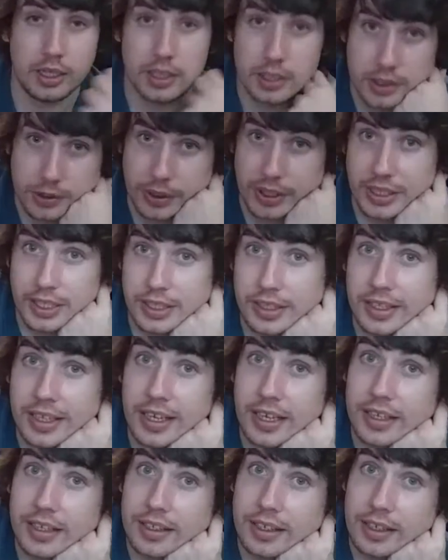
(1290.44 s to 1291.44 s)
So I did
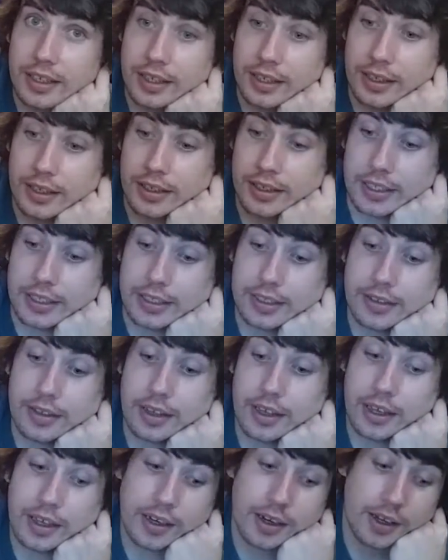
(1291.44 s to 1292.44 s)
that, and he did
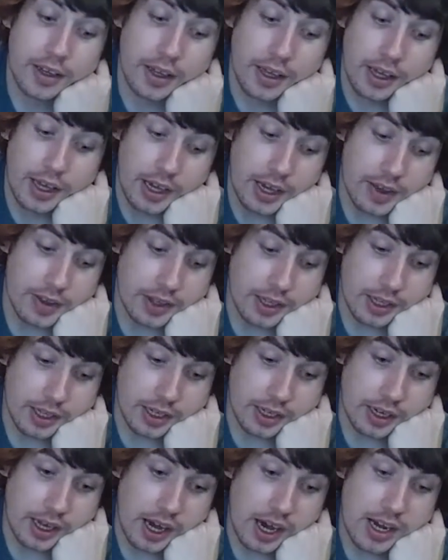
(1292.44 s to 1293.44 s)
that. And
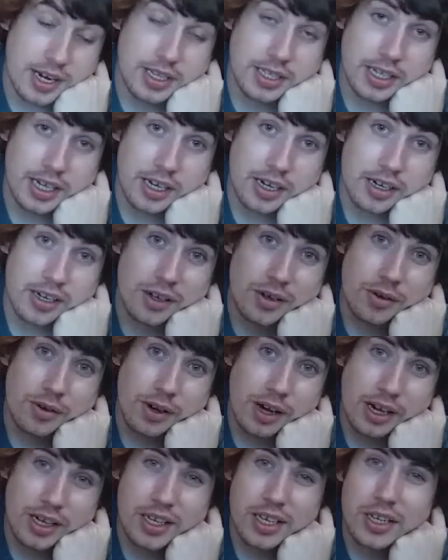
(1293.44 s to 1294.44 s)
then I decided,
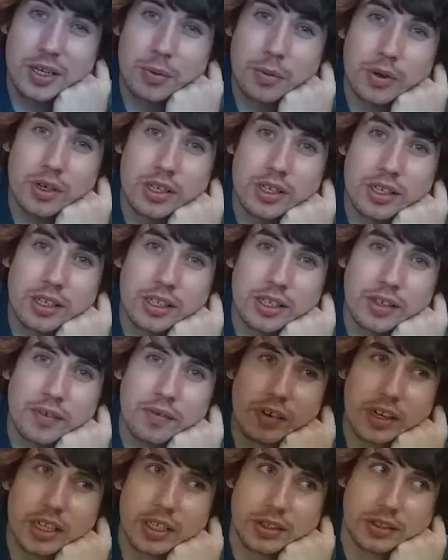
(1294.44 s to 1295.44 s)
I kind of want a
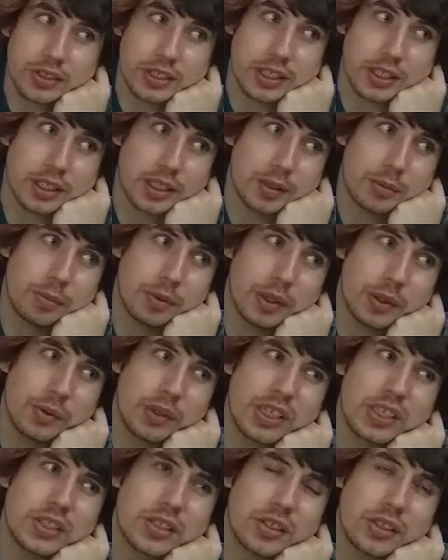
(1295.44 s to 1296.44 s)
Fire Stick. But then when
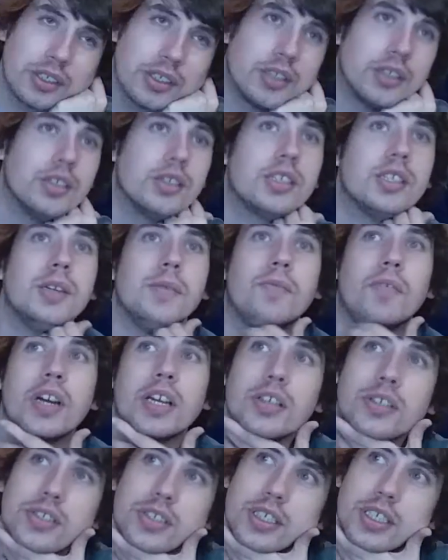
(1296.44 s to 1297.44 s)
I started looking at
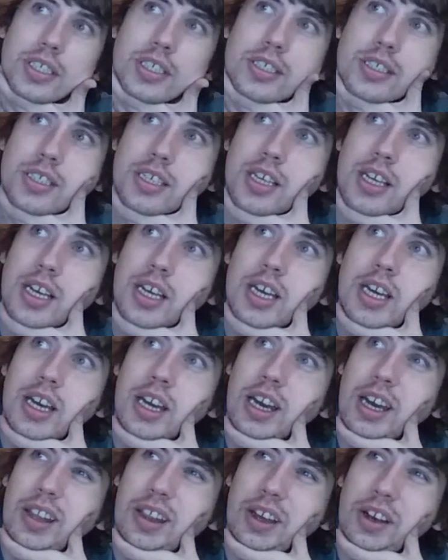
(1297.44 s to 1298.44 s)
Fire Sticks,
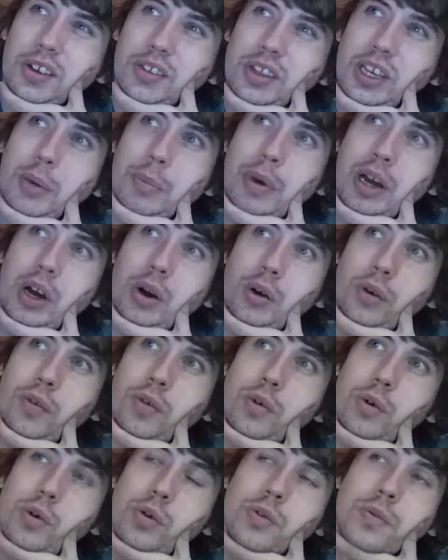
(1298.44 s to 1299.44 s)
they aren't that
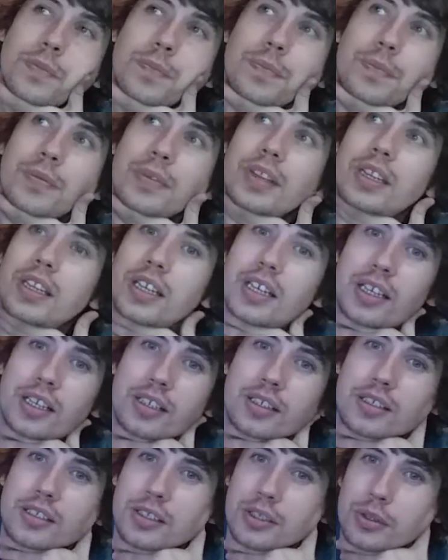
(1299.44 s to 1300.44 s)
powerful,
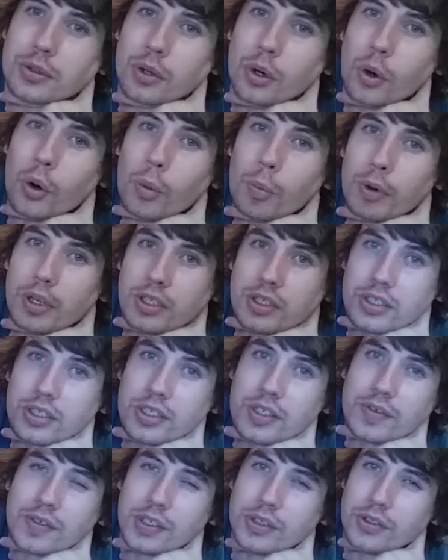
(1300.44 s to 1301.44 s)
like, to do a whole bunch of
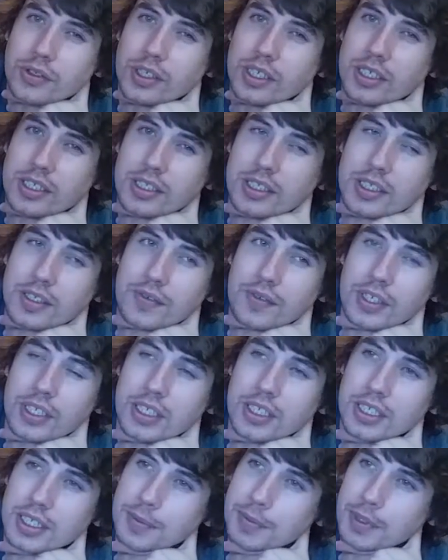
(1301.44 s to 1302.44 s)
stuff. So I was trying to see if they
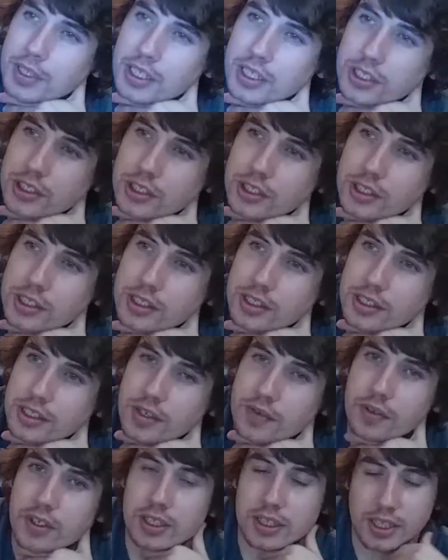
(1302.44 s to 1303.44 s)
did emulation and
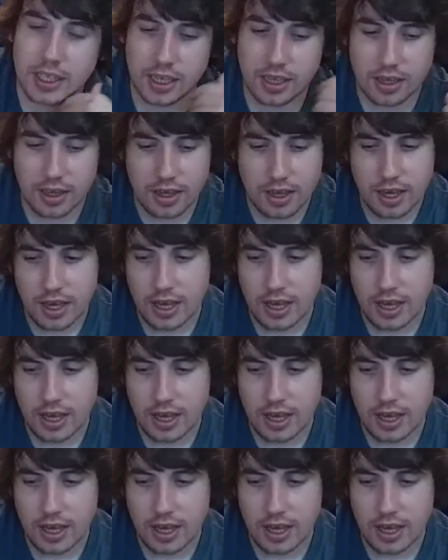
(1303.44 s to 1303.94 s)
stuff like that.